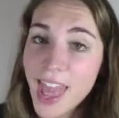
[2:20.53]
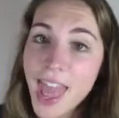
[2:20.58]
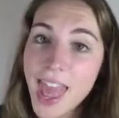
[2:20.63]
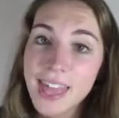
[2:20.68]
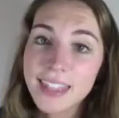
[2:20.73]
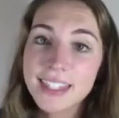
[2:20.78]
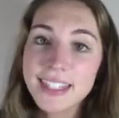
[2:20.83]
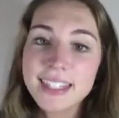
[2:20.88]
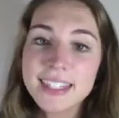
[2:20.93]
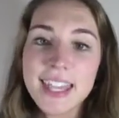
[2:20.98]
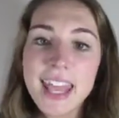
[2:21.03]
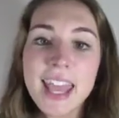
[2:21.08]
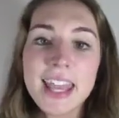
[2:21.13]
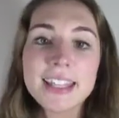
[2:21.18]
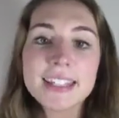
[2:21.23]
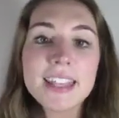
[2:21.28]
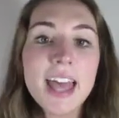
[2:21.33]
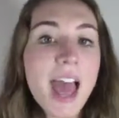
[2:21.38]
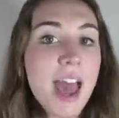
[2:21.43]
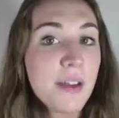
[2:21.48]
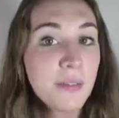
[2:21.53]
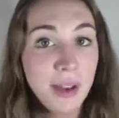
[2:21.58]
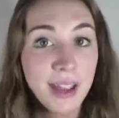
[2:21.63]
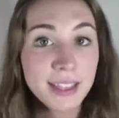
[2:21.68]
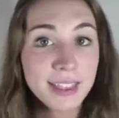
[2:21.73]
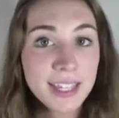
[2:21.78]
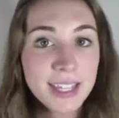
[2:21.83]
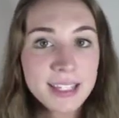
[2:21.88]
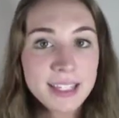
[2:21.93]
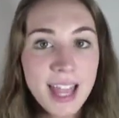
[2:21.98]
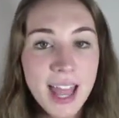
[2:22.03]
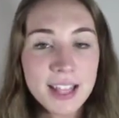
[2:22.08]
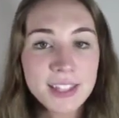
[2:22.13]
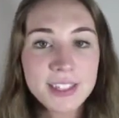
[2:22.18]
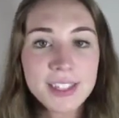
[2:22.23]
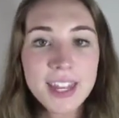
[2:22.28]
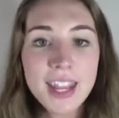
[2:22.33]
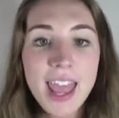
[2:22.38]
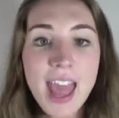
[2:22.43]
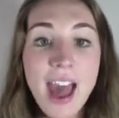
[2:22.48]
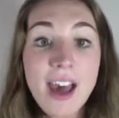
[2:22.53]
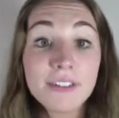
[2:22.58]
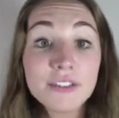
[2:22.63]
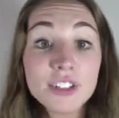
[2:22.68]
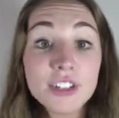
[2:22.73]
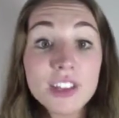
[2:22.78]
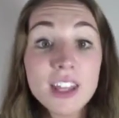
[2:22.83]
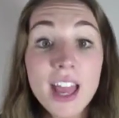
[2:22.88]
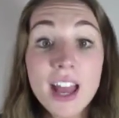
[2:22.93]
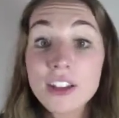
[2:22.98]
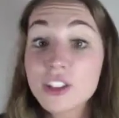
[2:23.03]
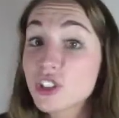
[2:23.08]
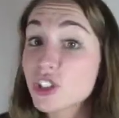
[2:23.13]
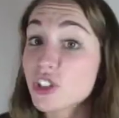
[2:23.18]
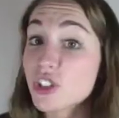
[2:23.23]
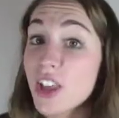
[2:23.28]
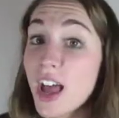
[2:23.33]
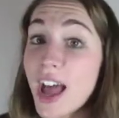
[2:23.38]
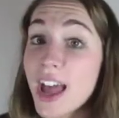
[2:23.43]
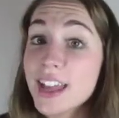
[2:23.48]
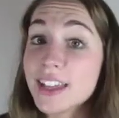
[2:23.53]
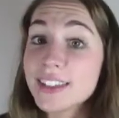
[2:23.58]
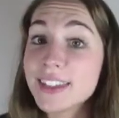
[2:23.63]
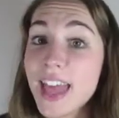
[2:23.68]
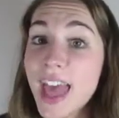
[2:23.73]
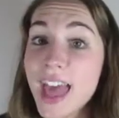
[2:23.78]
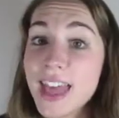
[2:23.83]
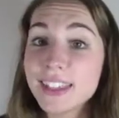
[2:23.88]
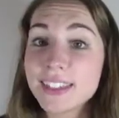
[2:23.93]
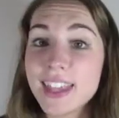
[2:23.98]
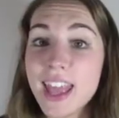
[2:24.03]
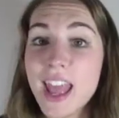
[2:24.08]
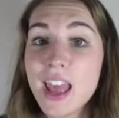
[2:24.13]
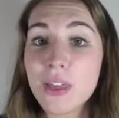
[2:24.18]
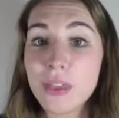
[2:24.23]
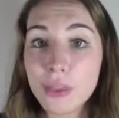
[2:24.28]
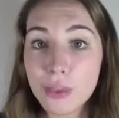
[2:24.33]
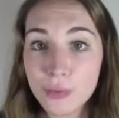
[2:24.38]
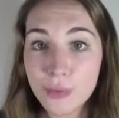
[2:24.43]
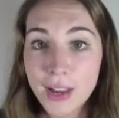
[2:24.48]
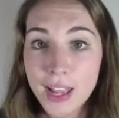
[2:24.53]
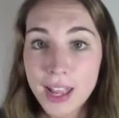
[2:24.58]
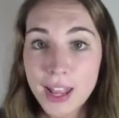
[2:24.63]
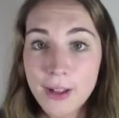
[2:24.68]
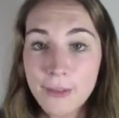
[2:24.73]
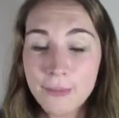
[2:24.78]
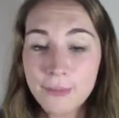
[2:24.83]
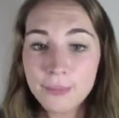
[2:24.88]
In this case, I rate the intensity after the exercise as a 3.